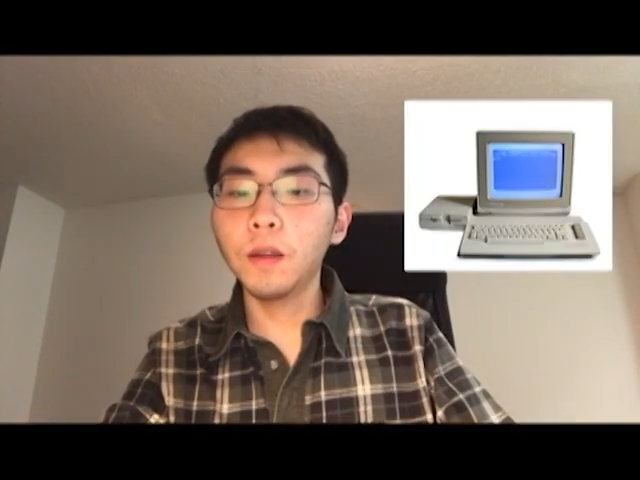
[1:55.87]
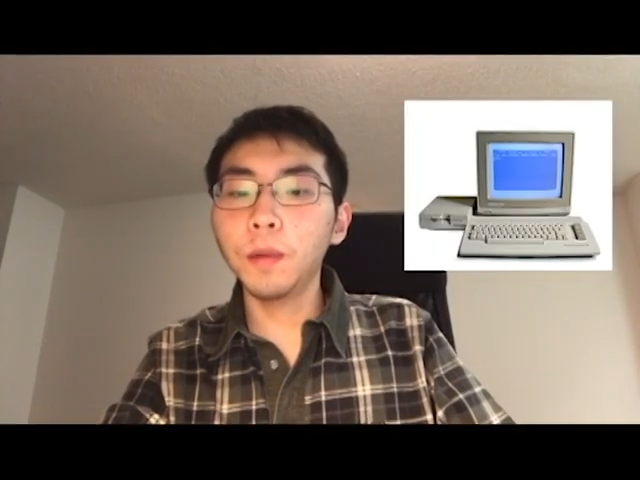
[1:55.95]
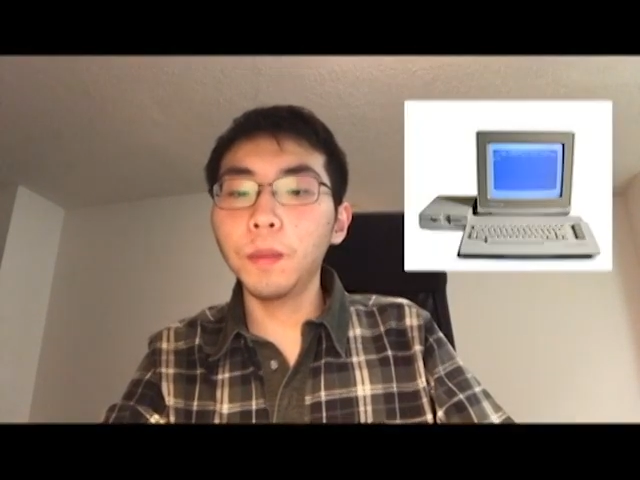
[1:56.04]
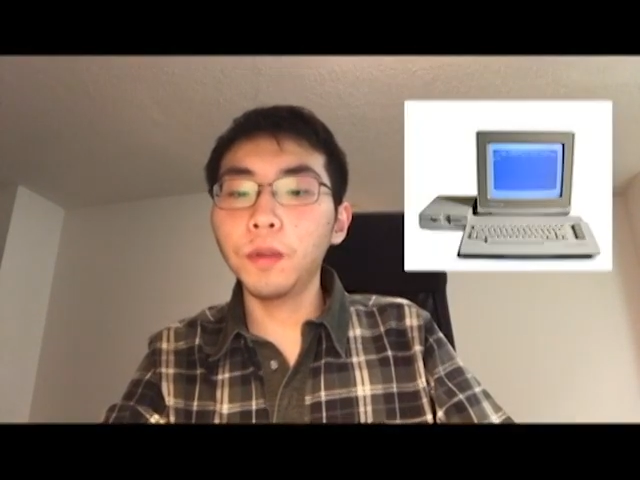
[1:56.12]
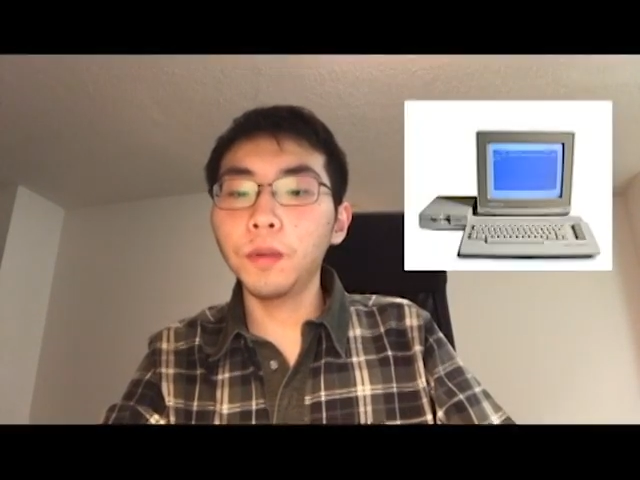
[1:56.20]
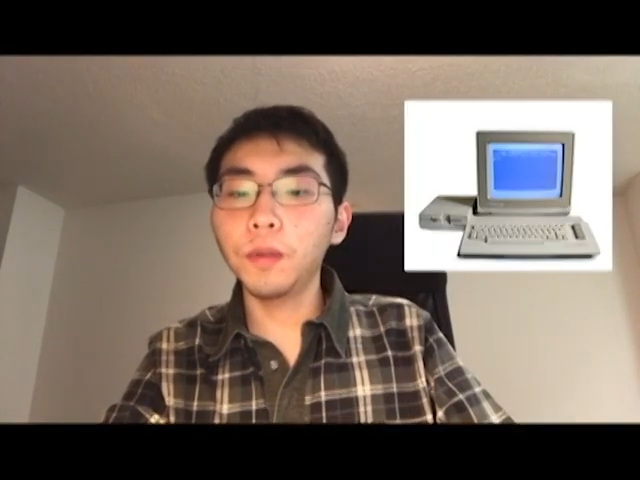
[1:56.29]

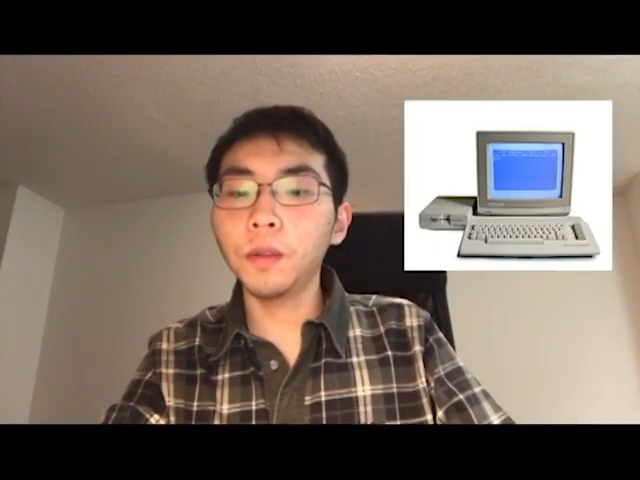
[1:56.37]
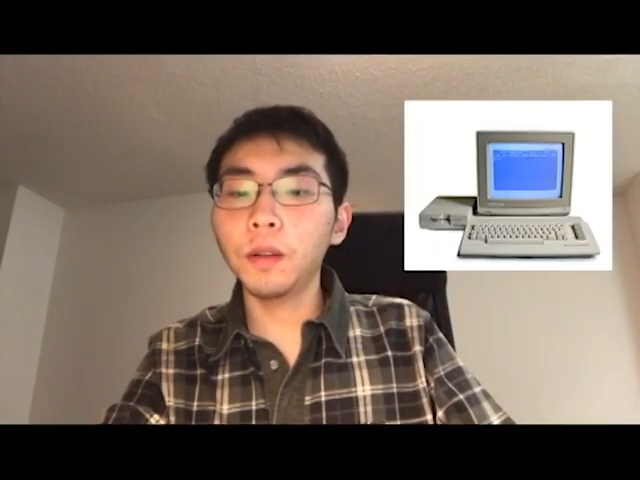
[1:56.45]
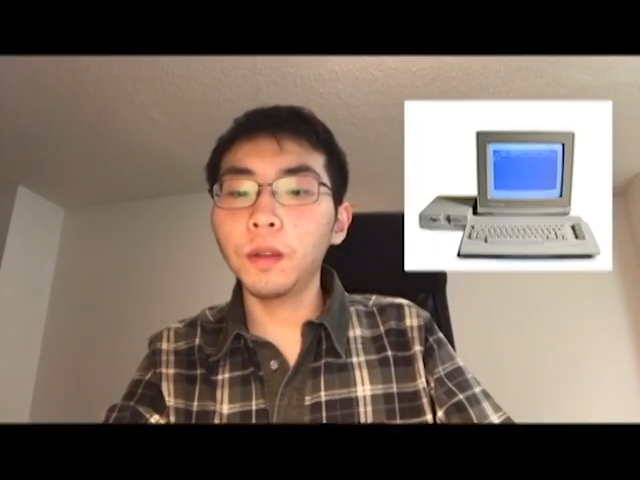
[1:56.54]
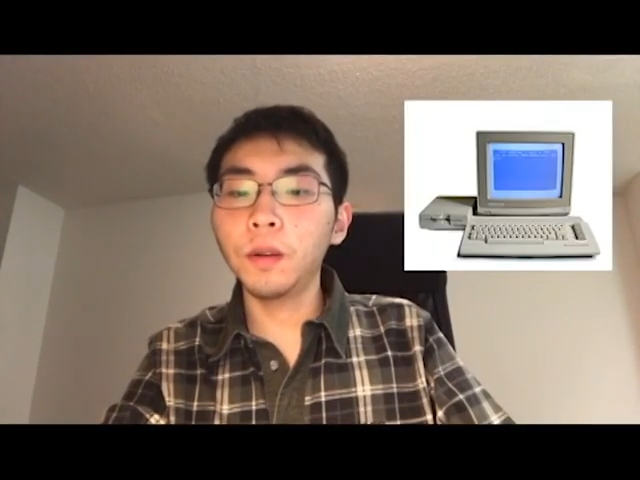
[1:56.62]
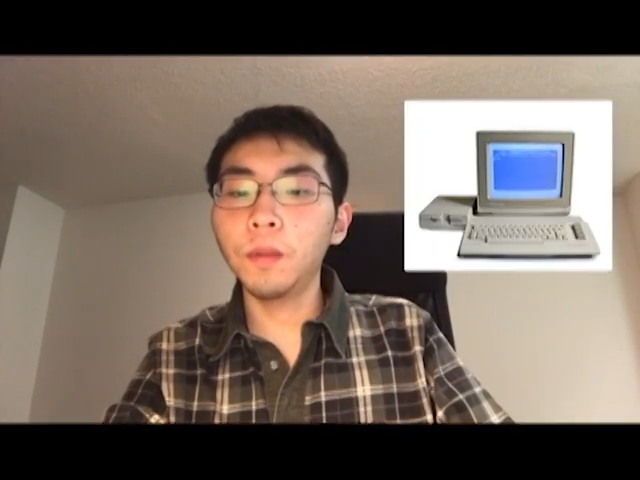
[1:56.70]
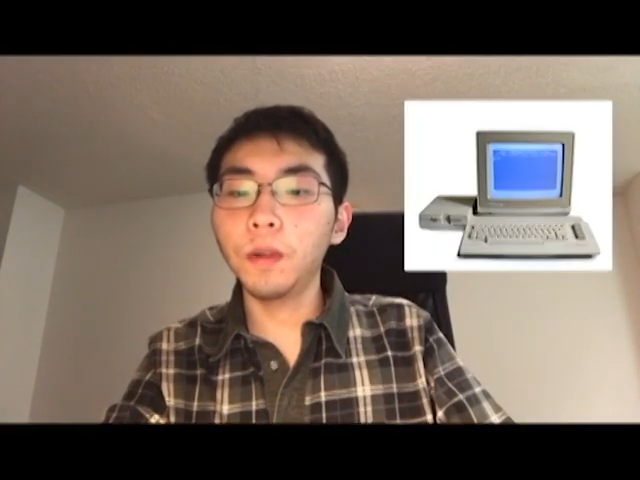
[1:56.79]
People use
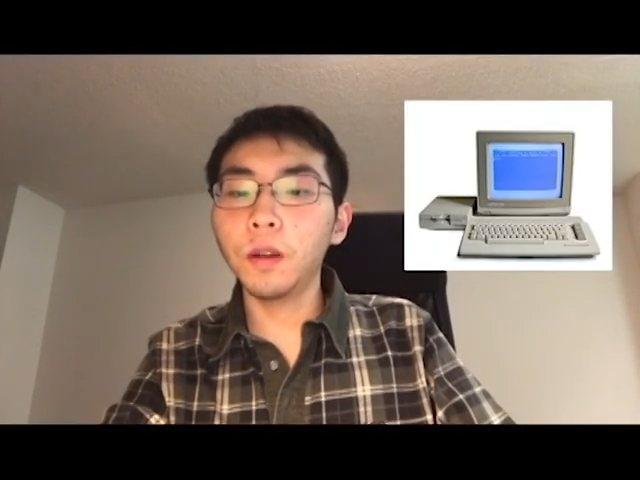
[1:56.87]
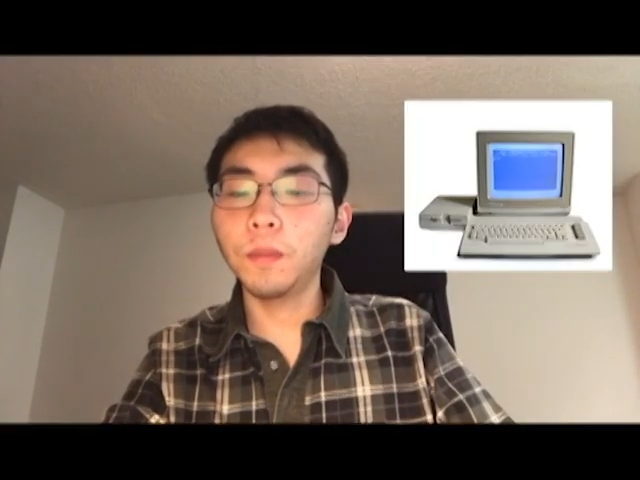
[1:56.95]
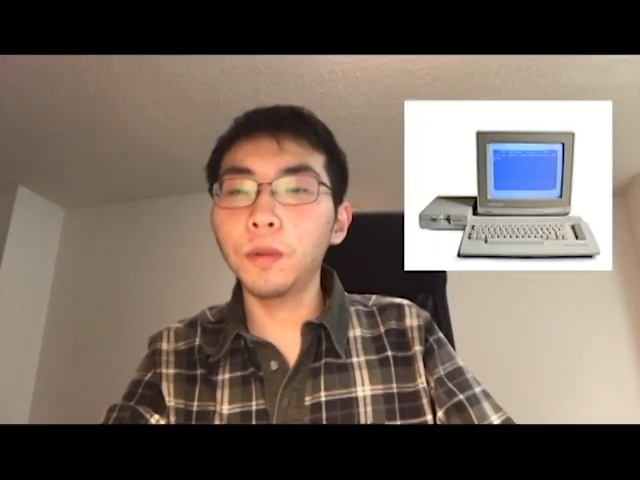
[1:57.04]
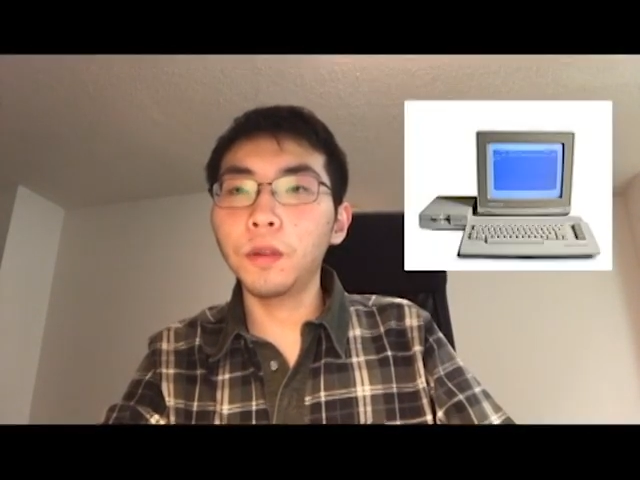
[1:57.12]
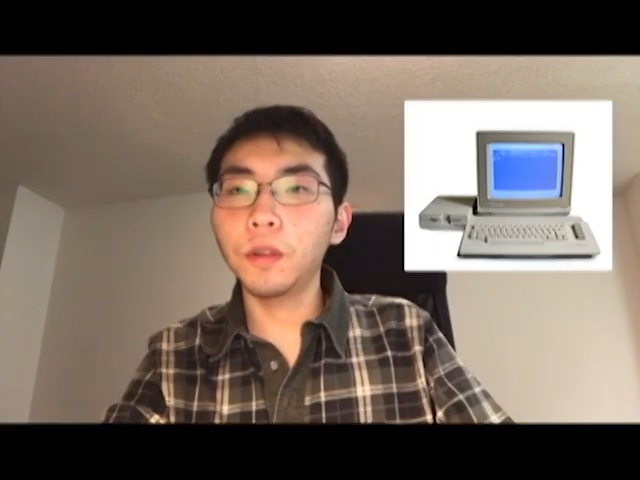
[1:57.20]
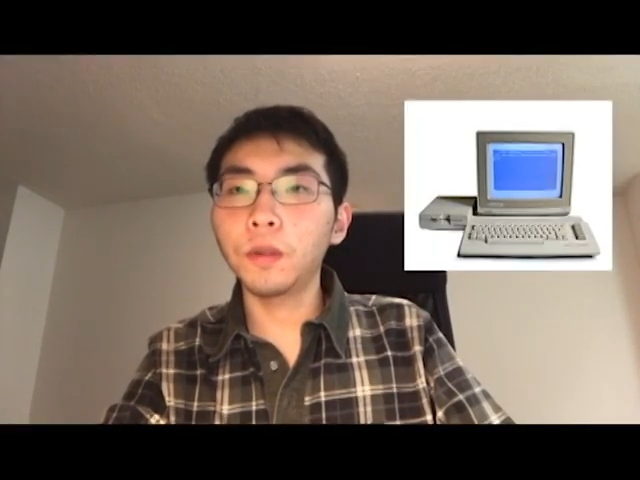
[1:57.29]
the home
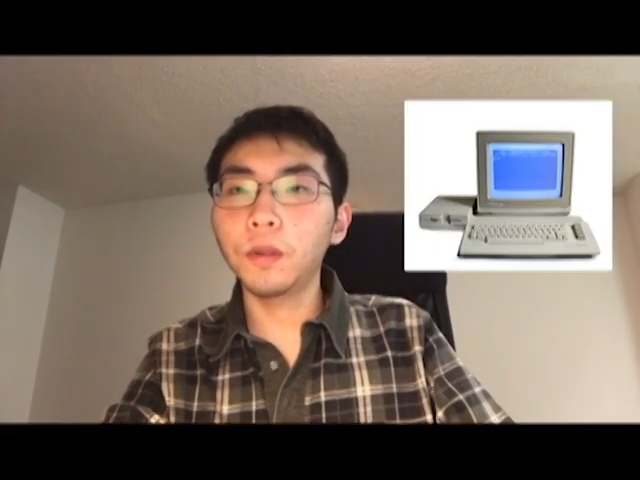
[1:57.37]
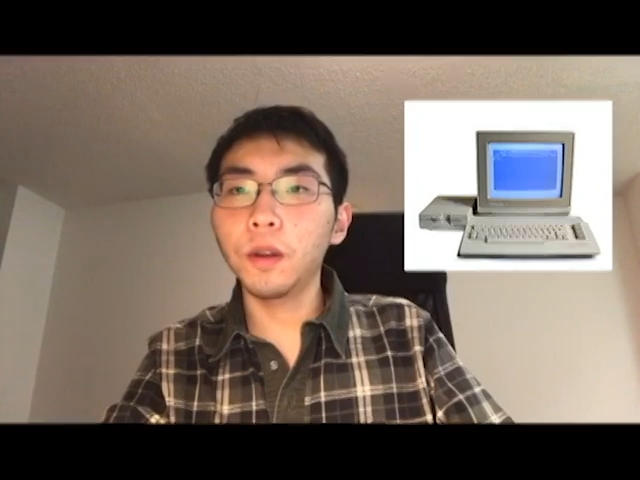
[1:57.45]
computer to